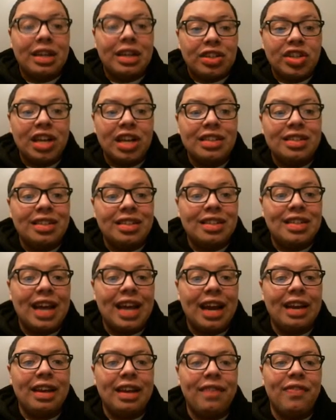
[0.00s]
Changes its
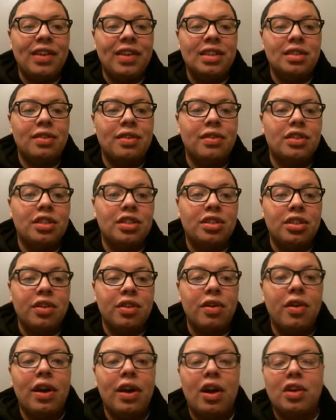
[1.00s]
attack and defense to
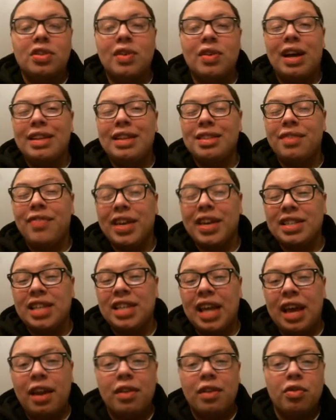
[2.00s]
0 and also has effects
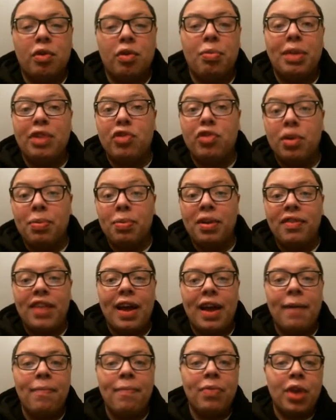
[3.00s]
negated. So we play triple of
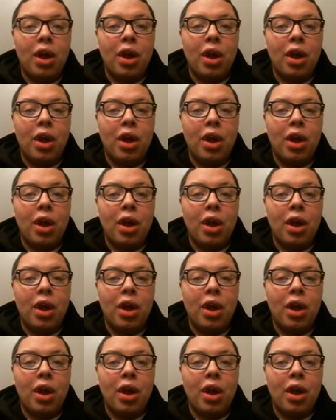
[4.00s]
that.